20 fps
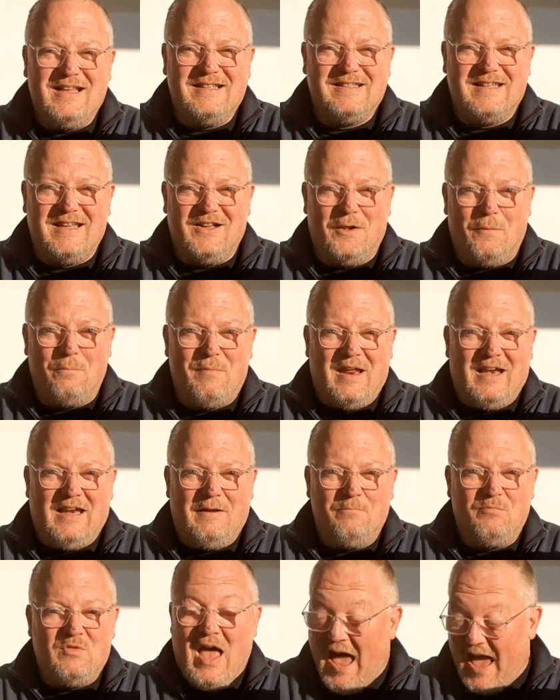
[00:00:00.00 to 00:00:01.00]
single penny.
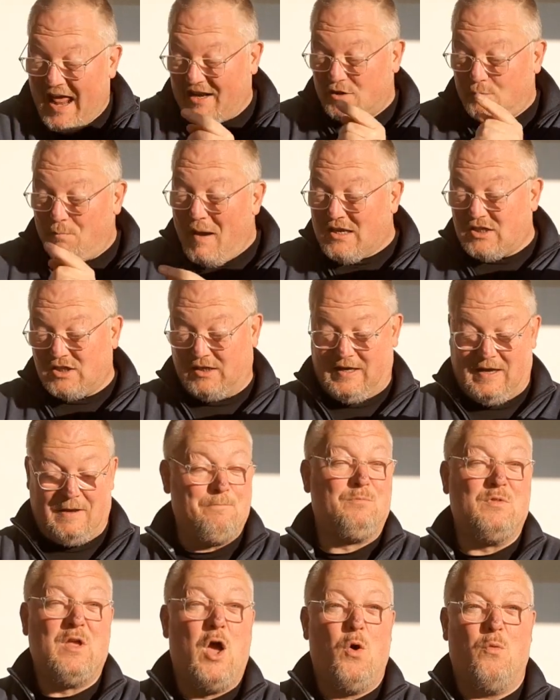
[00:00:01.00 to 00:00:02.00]
And especially
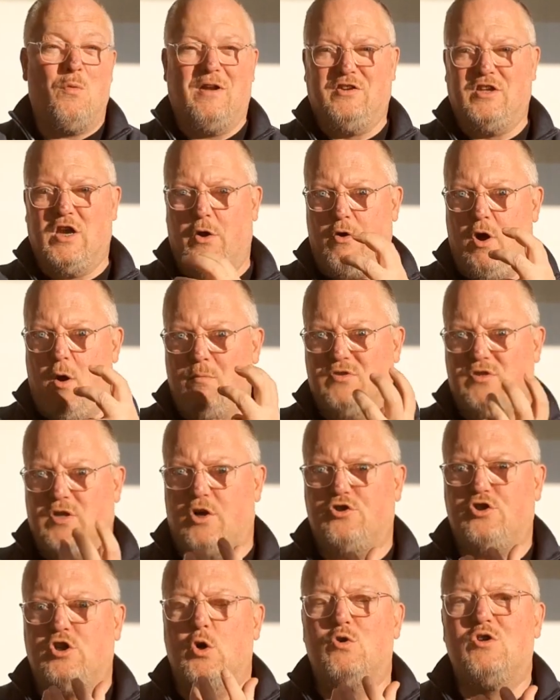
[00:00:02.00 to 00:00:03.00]
when the aromas are
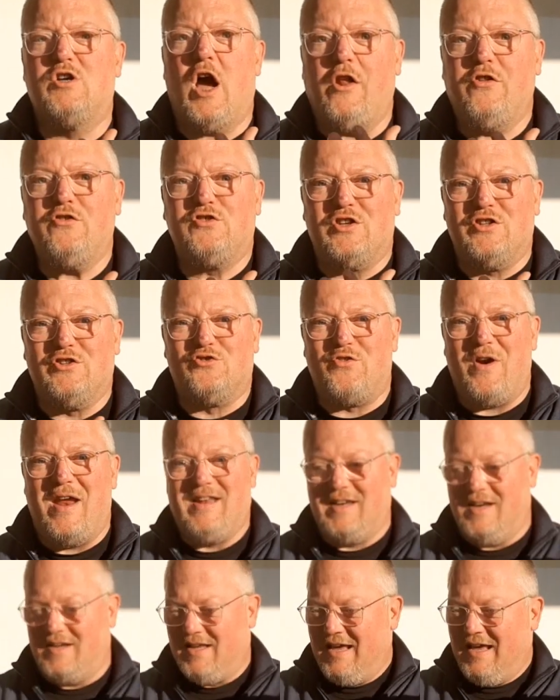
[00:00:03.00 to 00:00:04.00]
so
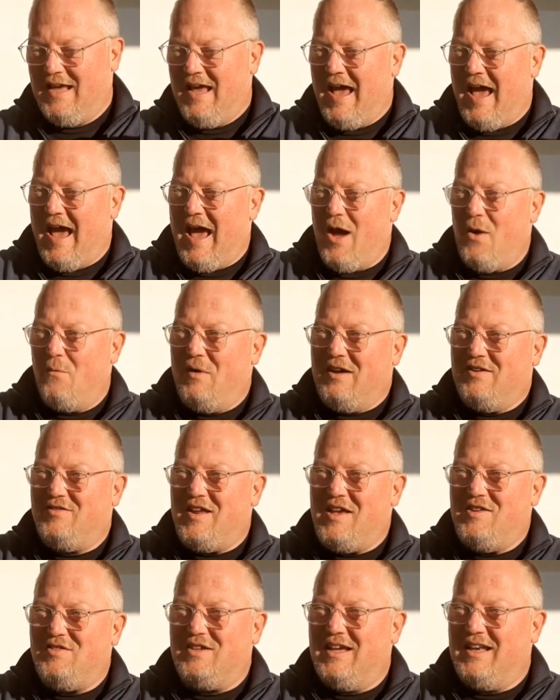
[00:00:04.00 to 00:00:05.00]
concentrated when
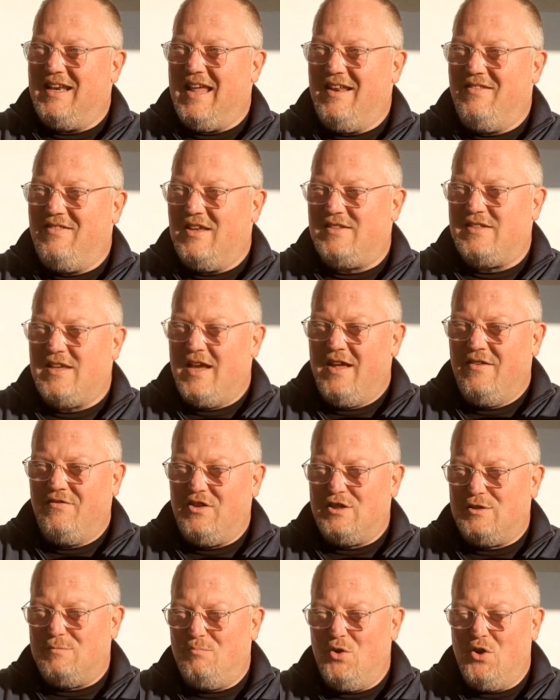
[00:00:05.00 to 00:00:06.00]
tasting it in
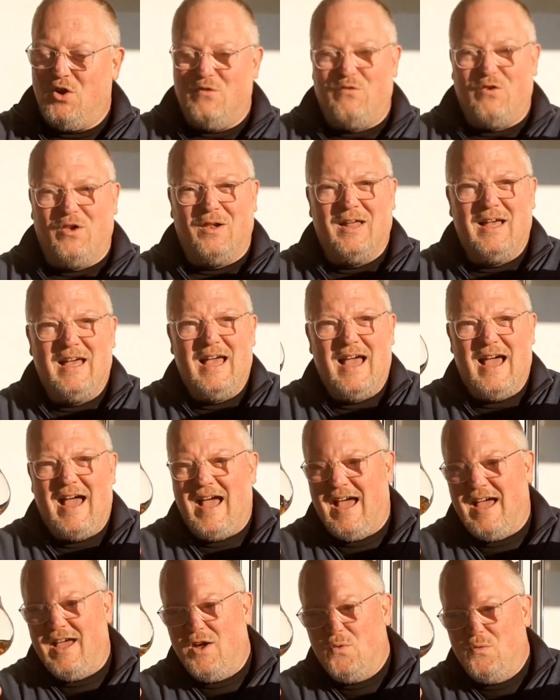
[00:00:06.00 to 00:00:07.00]
this beautiful
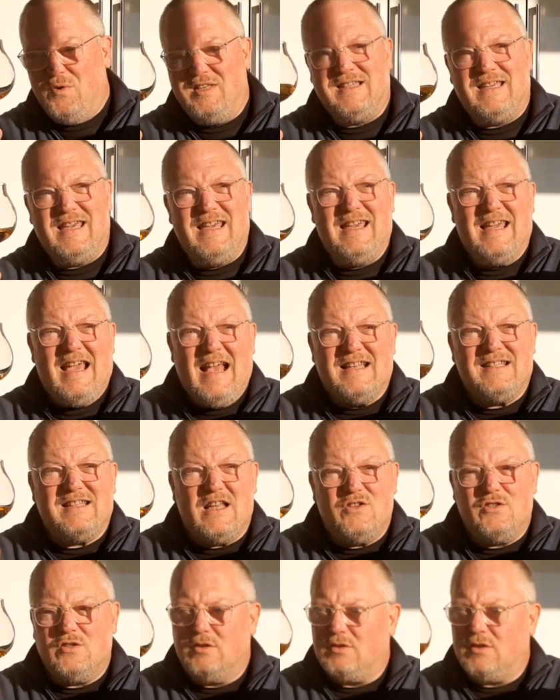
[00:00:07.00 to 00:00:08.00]
whiskey
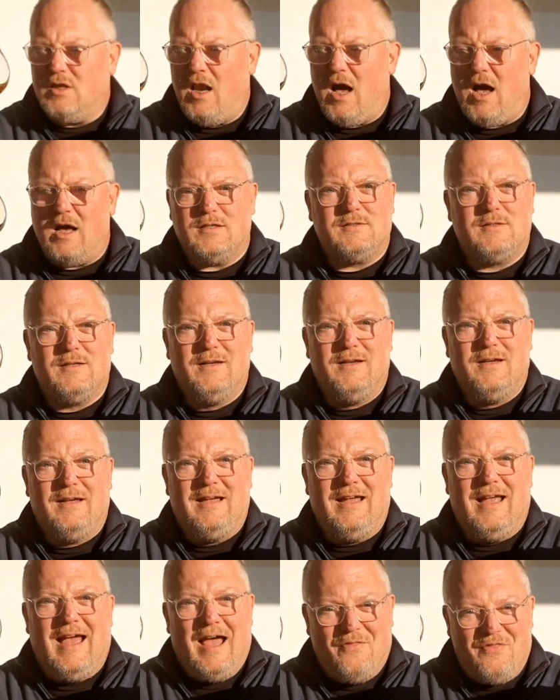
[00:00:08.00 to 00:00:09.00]
essentials glass.
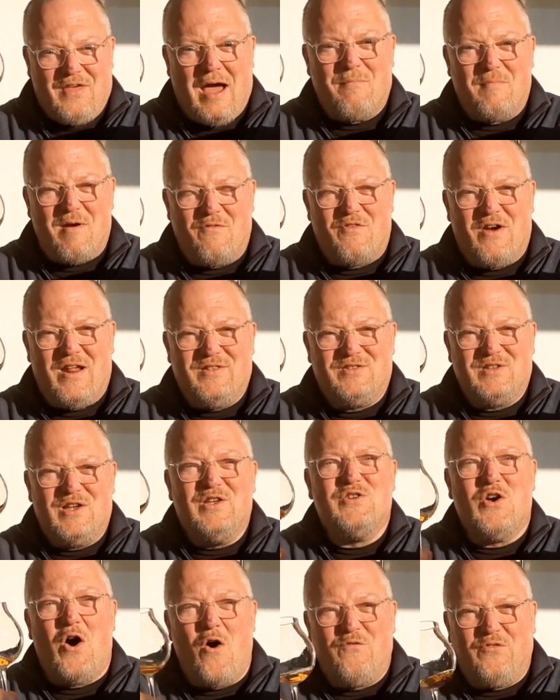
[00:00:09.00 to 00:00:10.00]
And that, my friends,
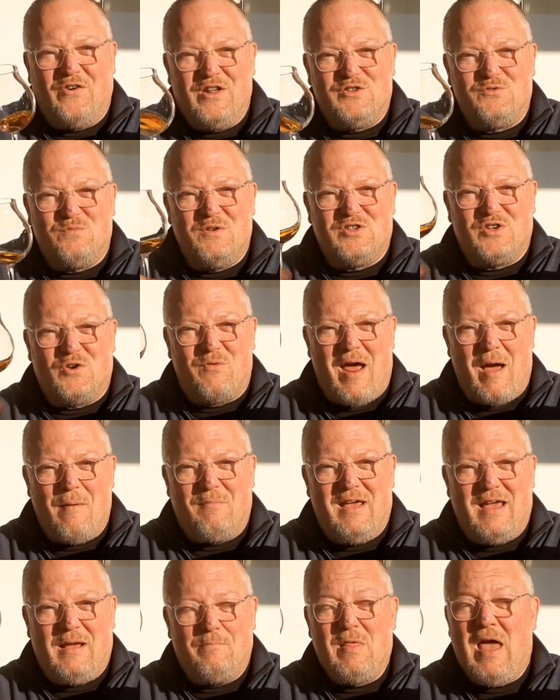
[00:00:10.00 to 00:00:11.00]
is all for this whiskey
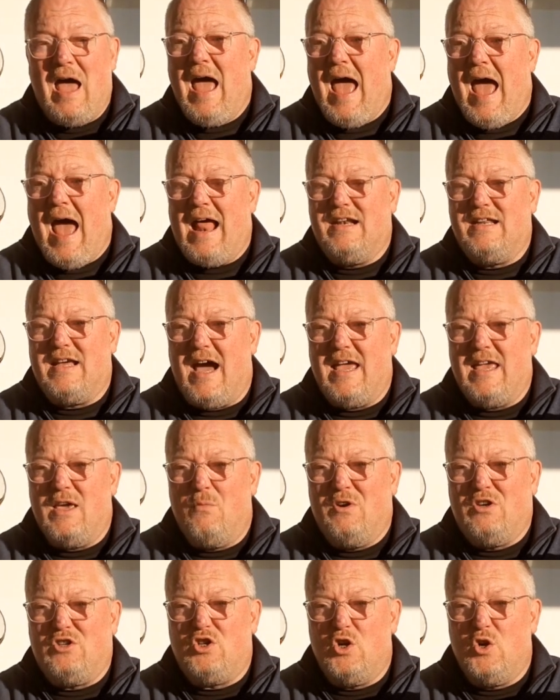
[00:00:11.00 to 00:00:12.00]
rambling. And I
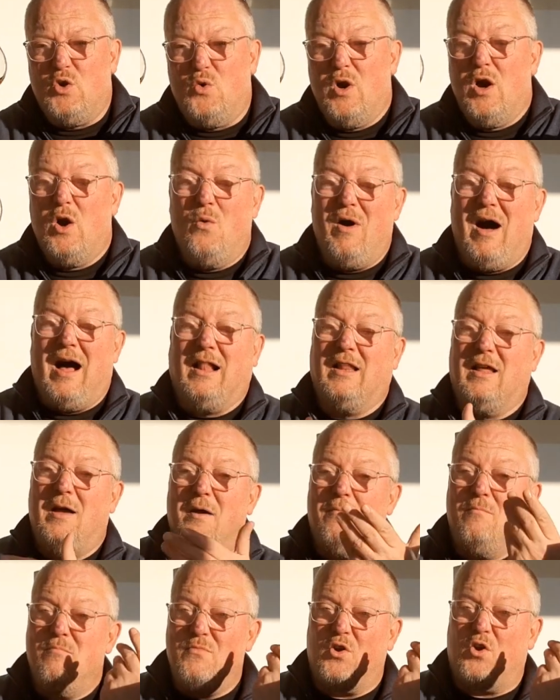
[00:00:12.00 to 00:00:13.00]
wish you,
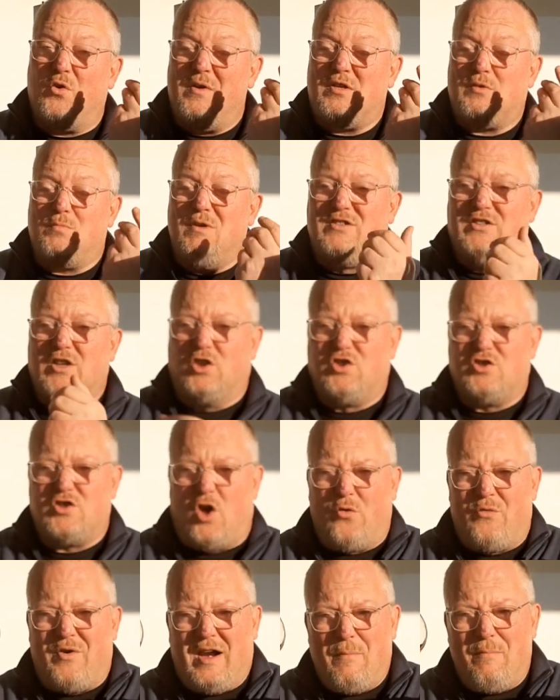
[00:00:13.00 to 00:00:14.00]
well, Christmas is
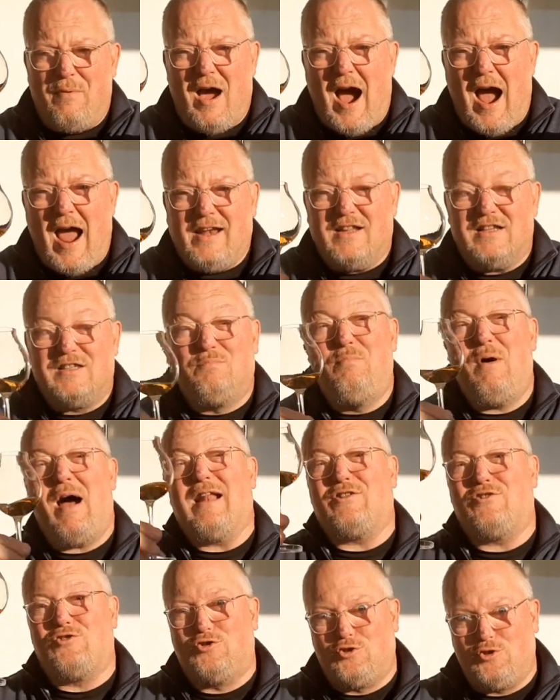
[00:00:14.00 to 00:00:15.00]
already behind us,
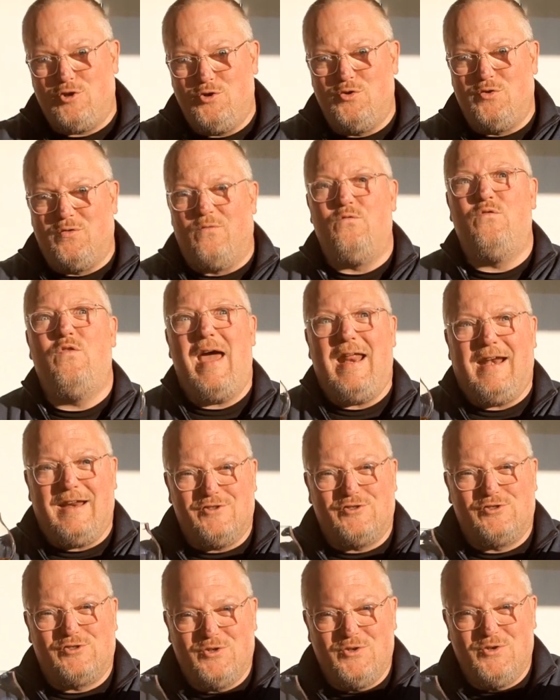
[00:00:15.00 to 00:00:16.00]
but soon, very
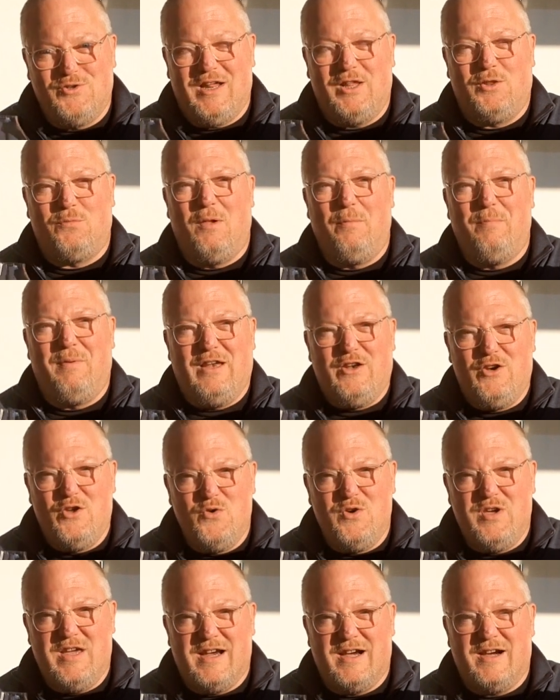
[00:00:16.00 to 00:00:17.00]
soon, it will be New
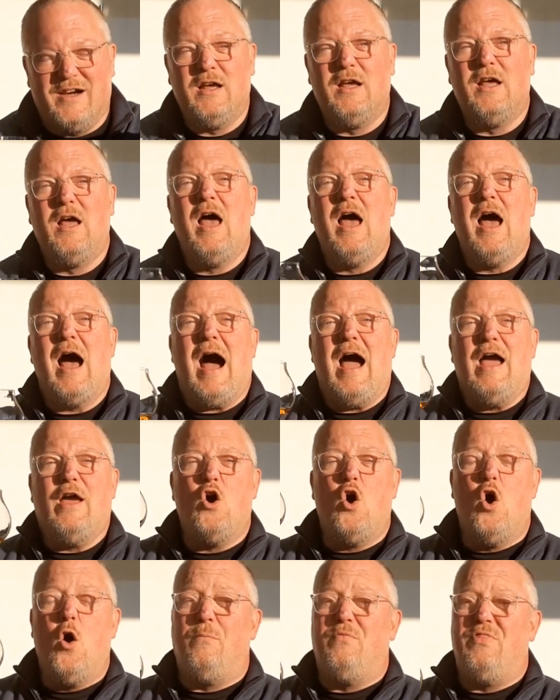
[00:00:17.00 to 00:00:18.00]
Year. I
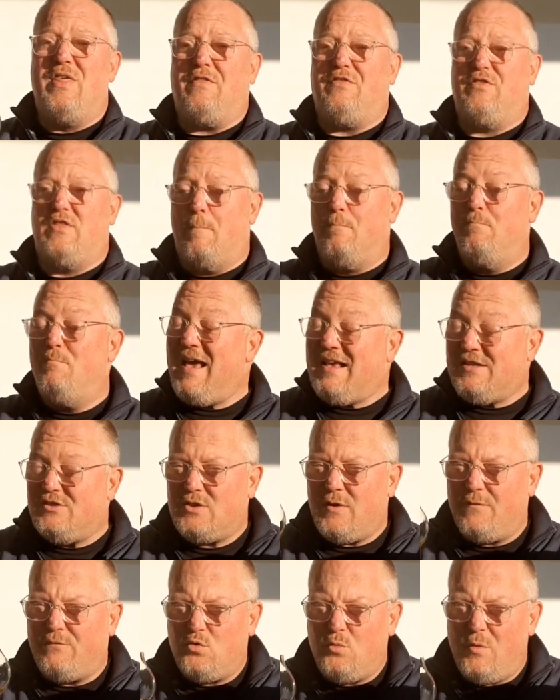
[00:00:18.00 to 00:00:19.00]
hope that the best
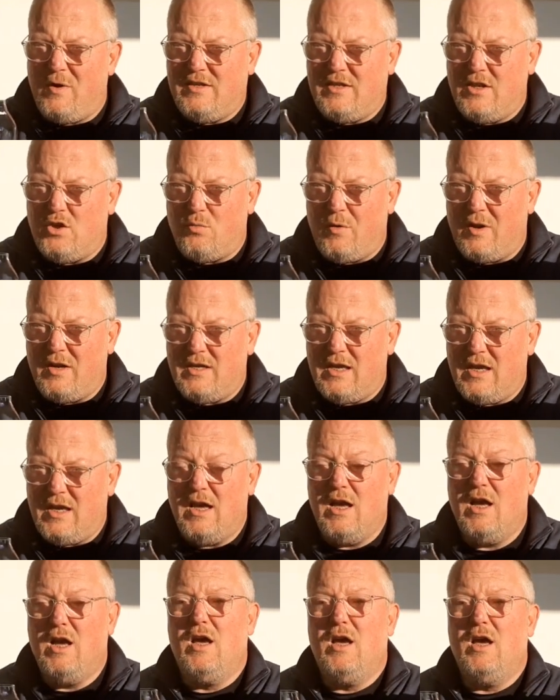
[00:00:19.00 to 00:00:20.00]
of
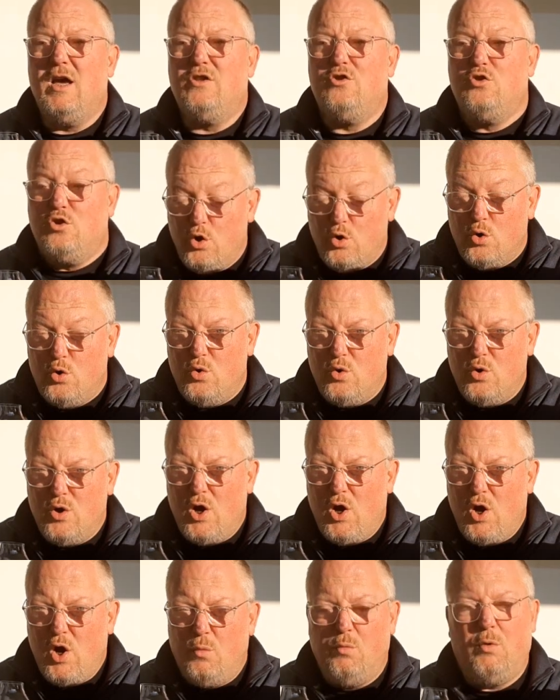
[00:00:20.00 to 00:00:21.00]
2022
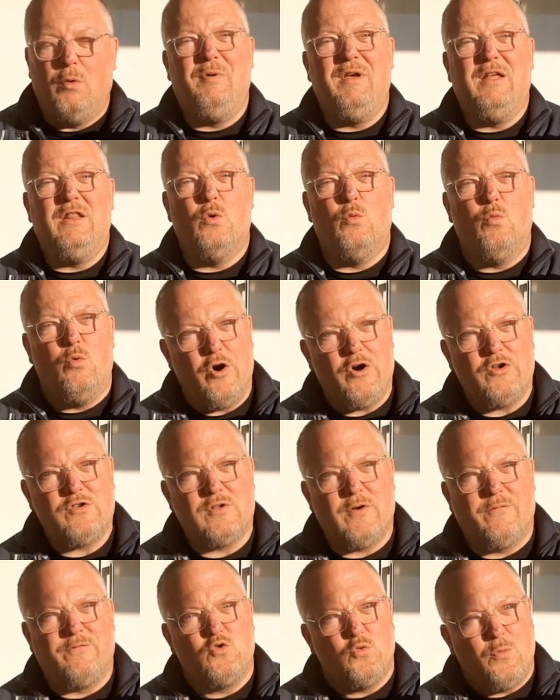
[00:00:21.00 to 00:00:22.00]
will be the worst
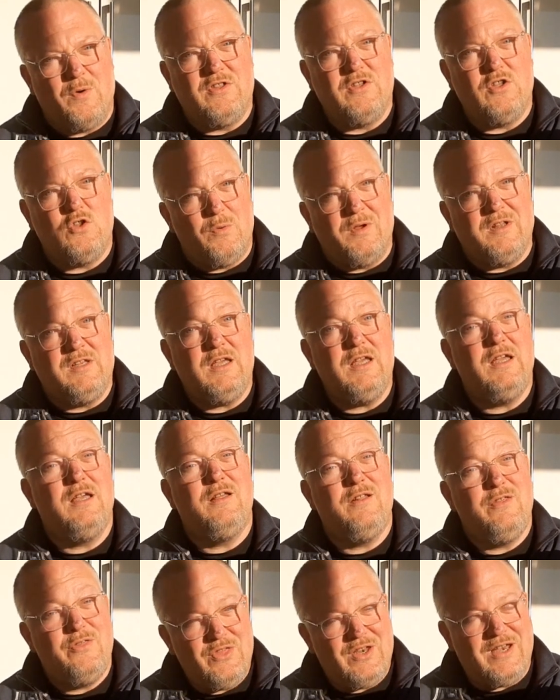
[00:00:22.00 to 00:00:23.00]
of
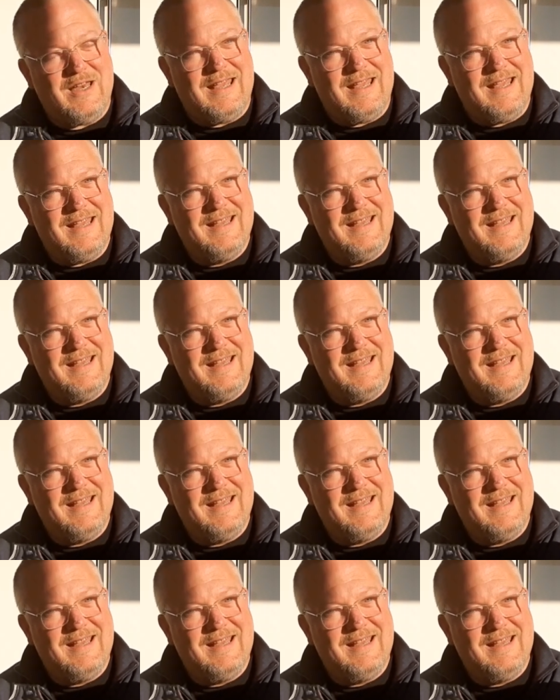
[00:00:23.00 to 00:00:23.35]
2023.